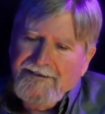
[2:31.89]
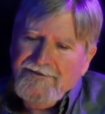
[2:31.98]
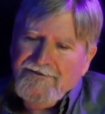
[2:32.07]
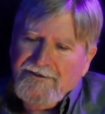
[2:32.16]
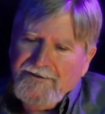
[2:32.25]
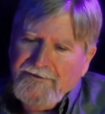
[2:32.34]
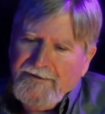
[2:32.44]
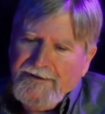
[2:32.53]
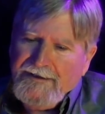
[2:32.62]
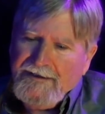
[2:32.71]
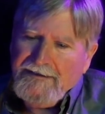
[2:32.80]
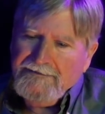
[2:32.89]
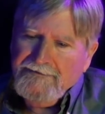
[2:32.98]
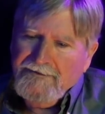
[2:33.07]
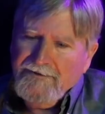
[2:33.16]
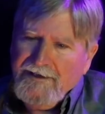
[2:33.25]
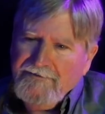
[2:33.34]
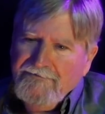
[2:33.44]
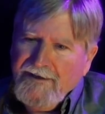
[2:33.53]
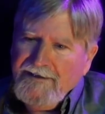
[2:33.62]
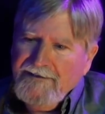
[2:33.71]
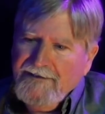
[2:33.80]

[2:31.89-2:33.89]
So on that fated